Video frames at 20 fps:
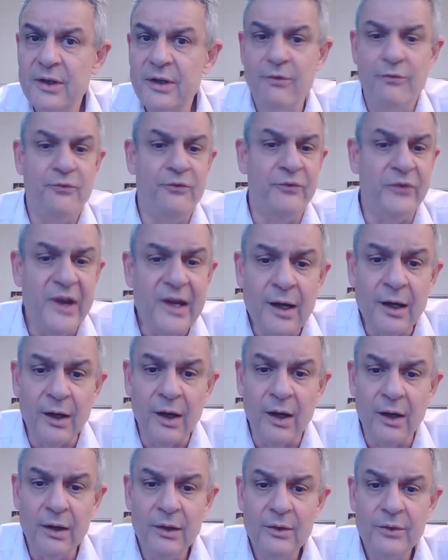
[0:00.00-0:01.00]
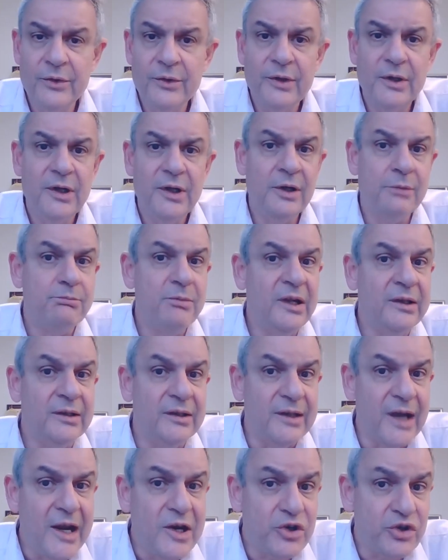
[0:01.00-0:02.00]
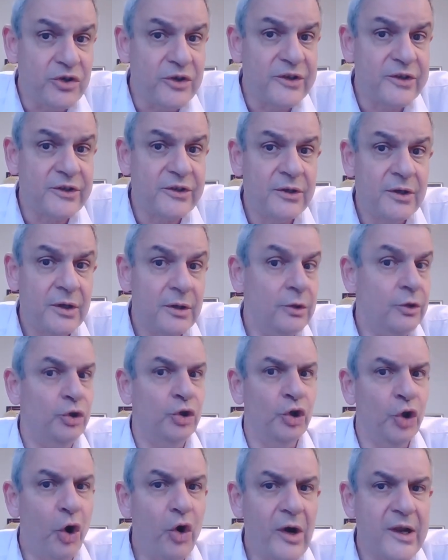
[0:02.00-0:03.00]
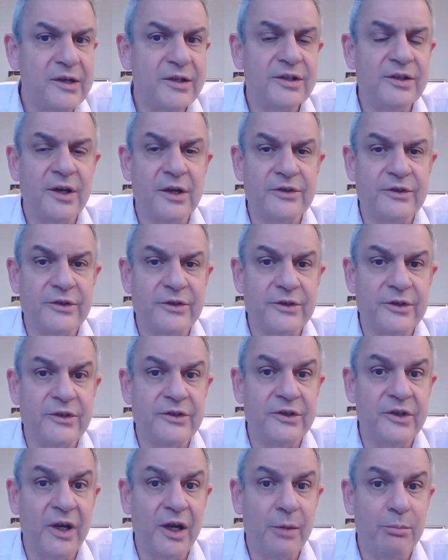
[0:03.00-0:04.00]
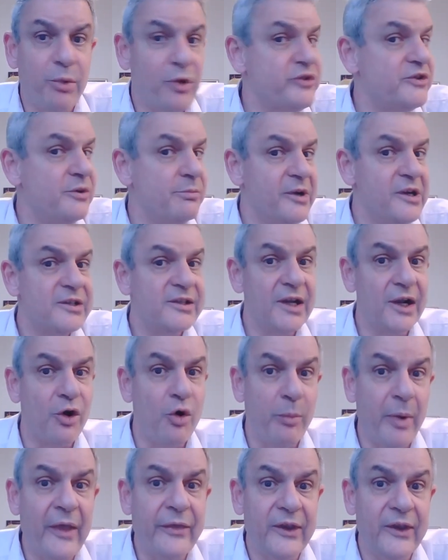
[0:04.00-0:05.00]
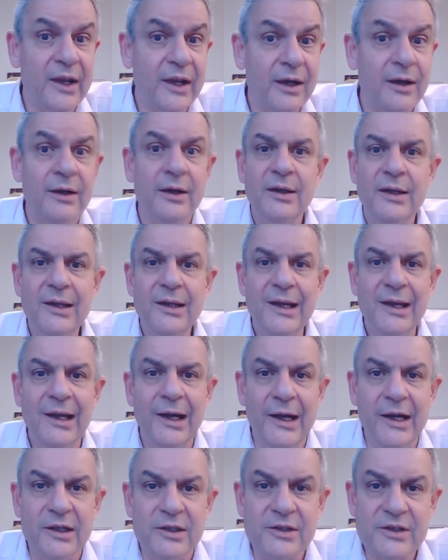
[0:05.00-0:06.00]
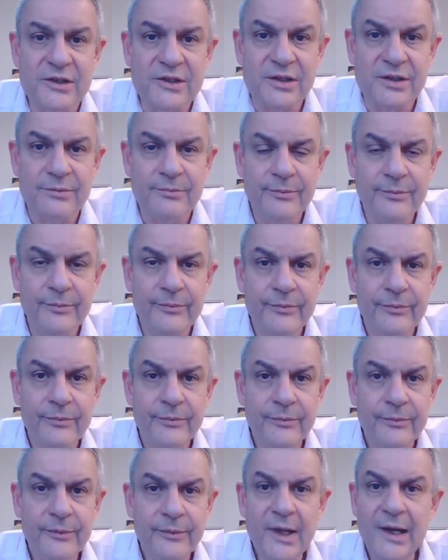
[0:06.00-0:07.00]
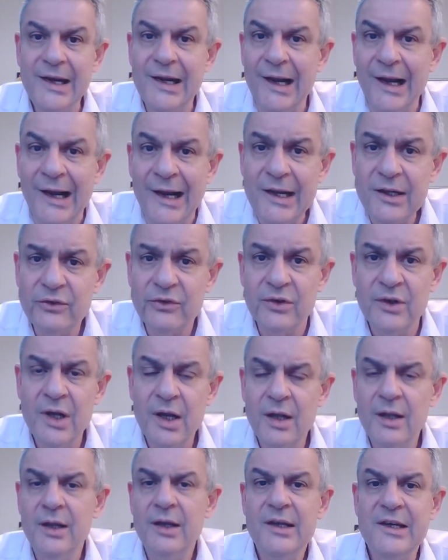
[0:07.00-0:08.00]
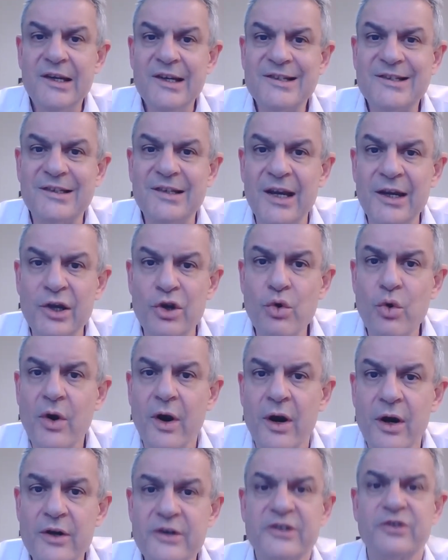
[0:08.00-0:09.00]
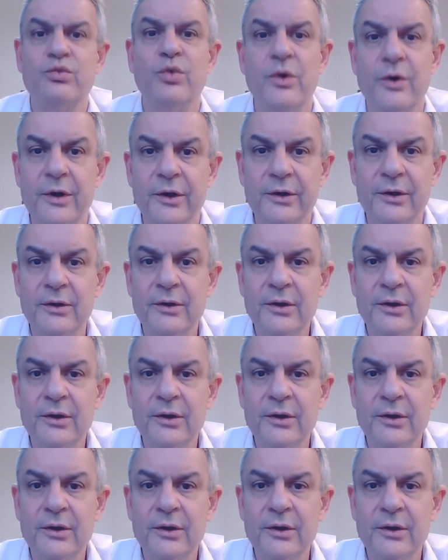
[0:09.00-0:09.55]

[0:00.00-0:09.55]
venal, and mendacious, no less narcissistic, possibly psychopathic, elites. Elite is the new curse word.